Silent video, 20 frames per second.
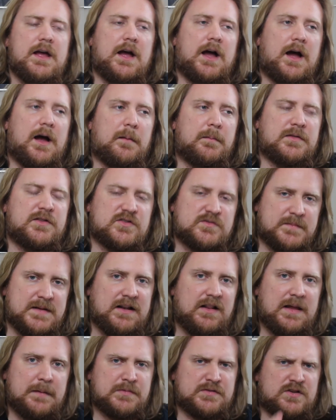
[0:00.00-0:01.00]
But those
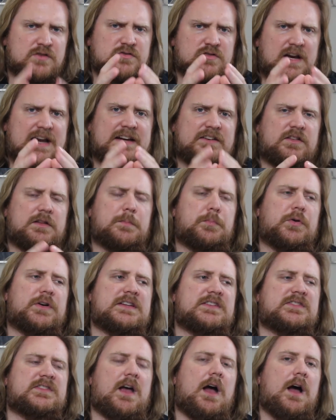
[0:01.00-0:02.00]
middle episodes are actually
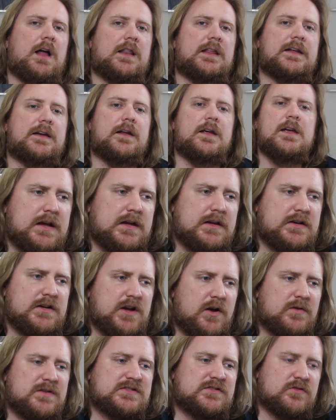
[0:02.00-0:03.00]
pretty solid. You
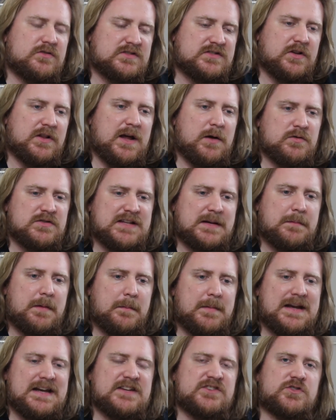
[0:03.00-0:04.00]
know, so that was like my
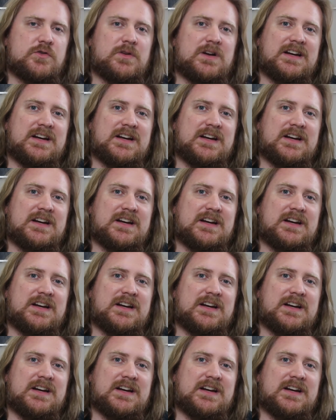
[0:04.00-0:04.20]
main issue.